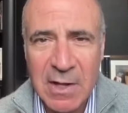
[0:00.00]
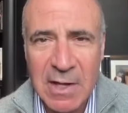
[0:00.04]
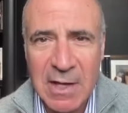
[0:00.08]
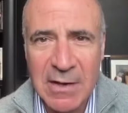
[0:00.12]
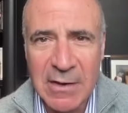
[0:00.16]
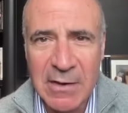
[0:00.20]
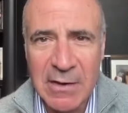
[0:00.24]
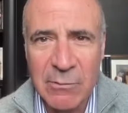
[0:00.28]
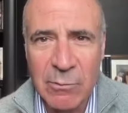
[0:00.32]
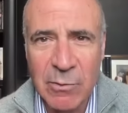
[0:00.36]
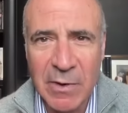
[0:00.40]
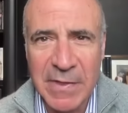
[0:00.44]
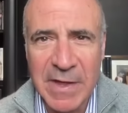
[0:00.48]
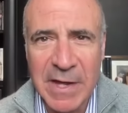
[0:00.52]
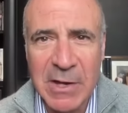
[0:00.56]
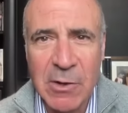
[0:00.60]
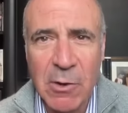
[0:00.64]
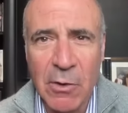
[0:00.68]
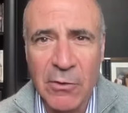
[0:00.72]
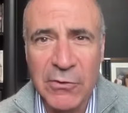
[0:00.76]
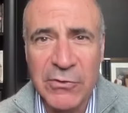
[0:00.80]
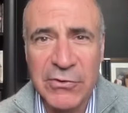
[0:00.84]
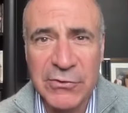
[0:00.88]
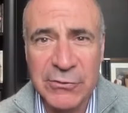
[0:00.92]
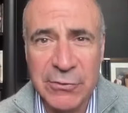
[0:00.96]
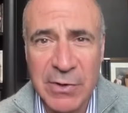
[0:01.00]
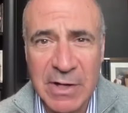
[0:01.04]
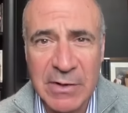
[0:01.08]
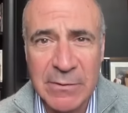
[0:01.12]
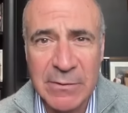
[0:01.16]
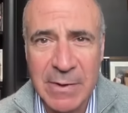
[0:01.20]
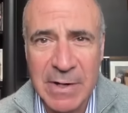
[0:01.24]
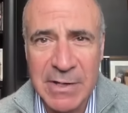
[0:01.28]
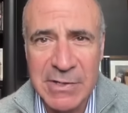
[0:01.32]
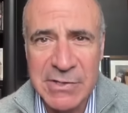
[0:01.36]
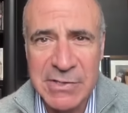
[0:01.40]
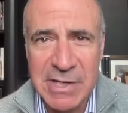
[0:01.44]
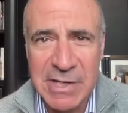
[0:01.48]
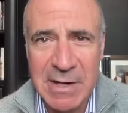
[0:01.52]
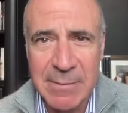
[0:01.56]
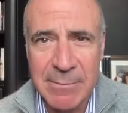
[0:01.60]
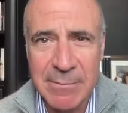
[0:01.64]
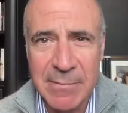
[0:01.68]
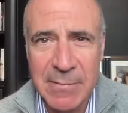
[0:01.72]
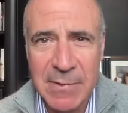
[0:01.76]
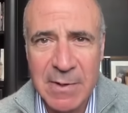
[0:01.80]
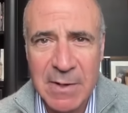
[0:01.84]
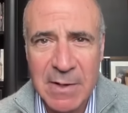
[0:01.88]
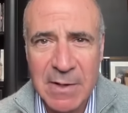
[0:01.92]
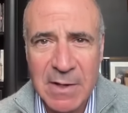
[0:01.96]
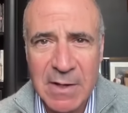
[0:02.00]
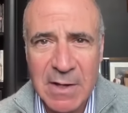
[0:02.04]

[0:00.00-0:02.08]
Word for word: in what they call strict regime.